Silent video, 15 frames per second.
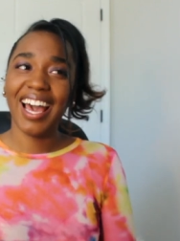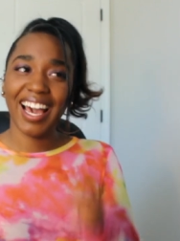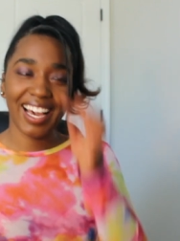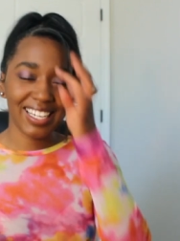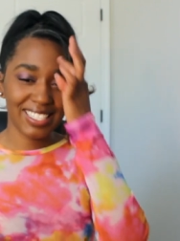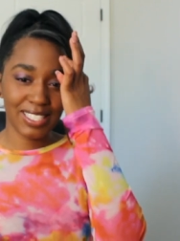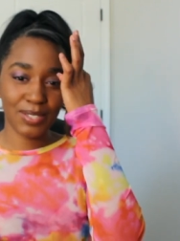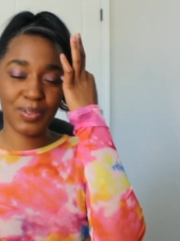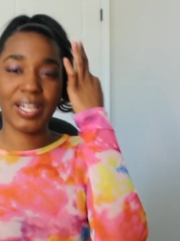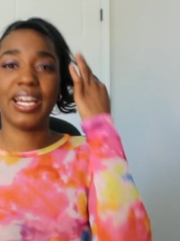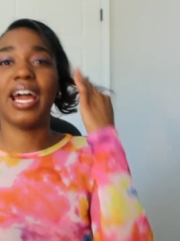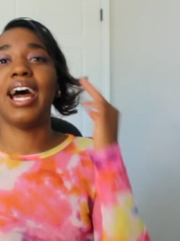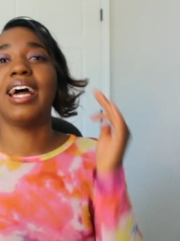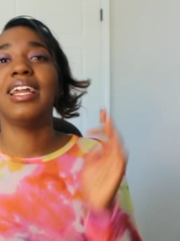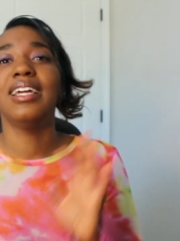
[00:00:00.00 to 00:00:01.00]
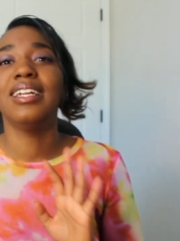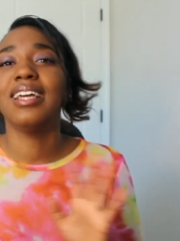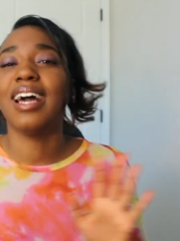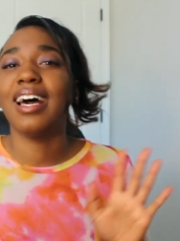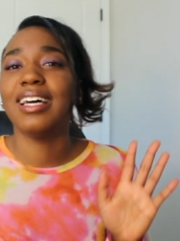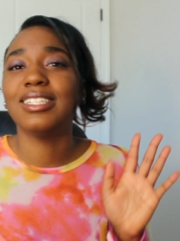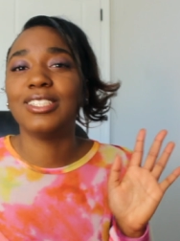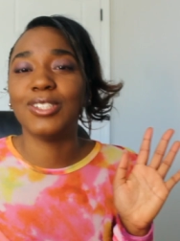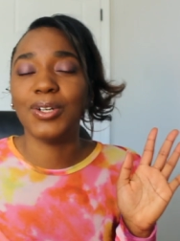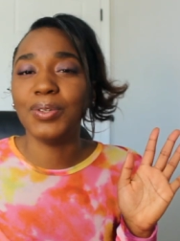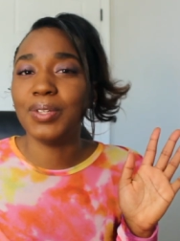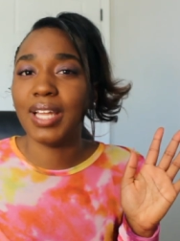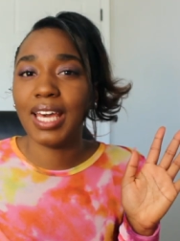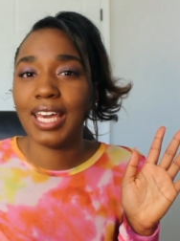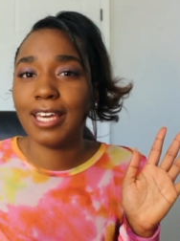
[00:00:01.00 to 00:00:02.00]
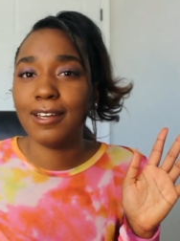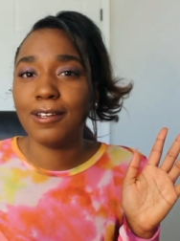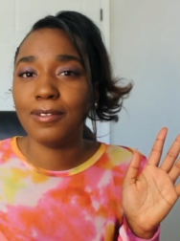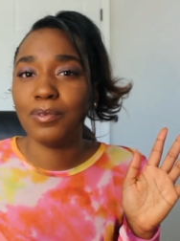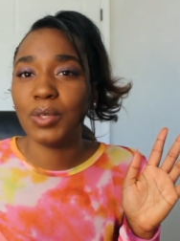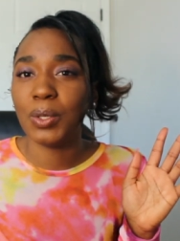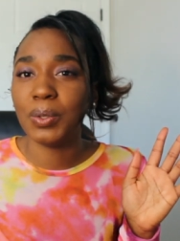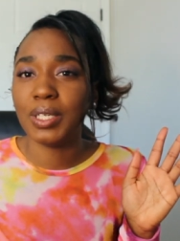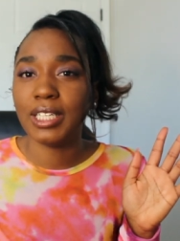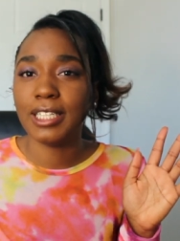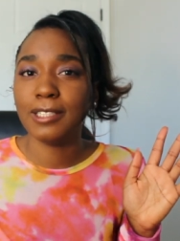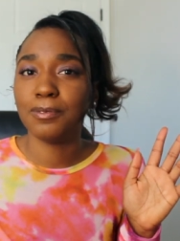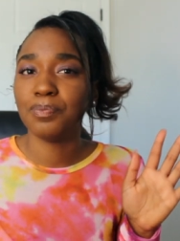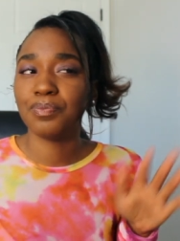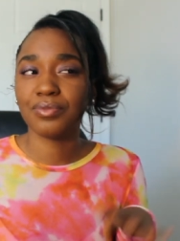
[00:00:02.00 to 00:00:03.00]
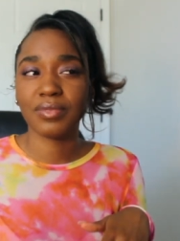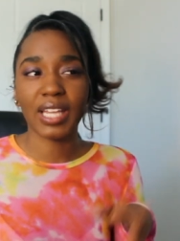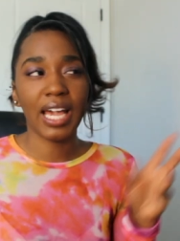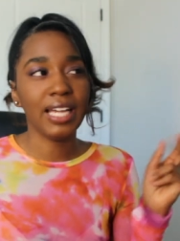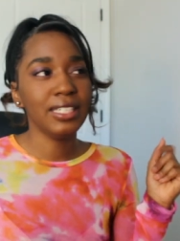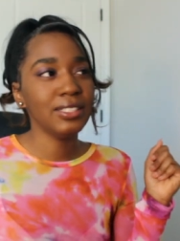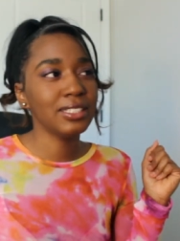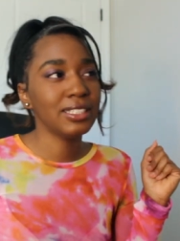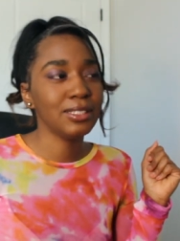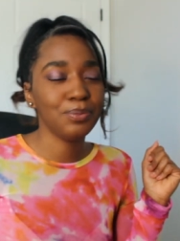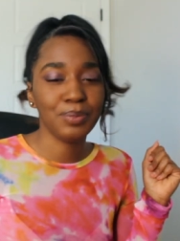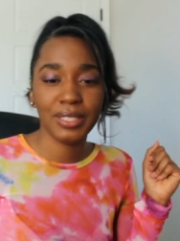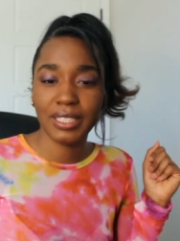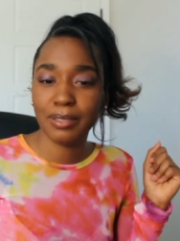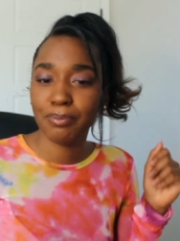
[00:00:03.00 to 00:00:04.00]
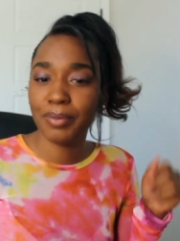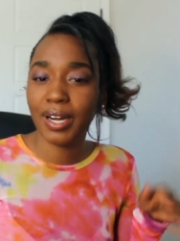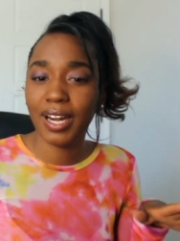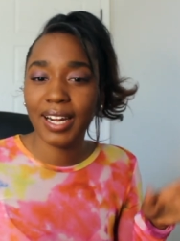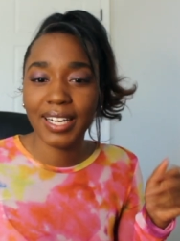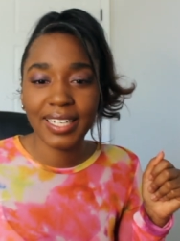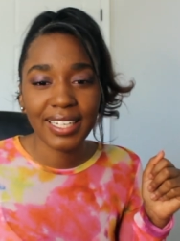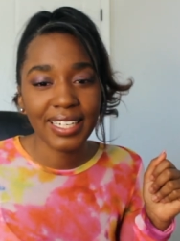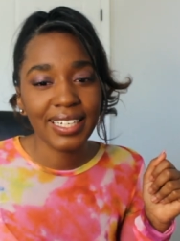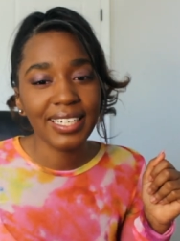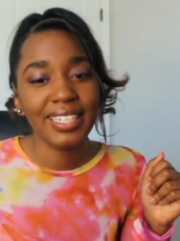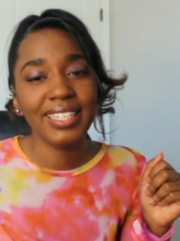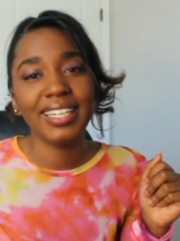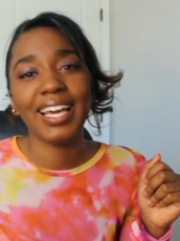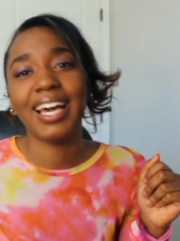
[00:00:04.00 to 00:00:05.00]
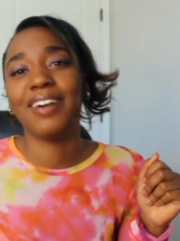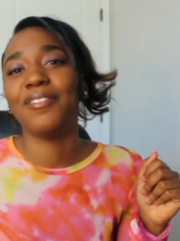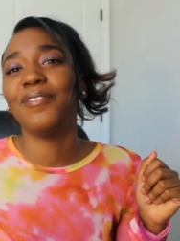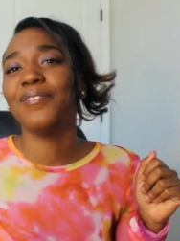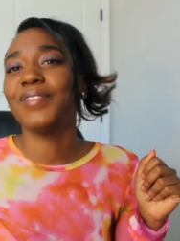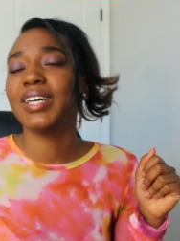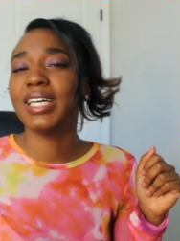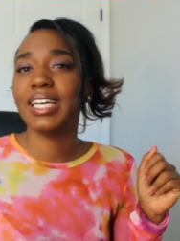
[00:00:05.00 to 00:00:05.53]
I swear, I done got so lame, Loki. I used to be partying, having fun.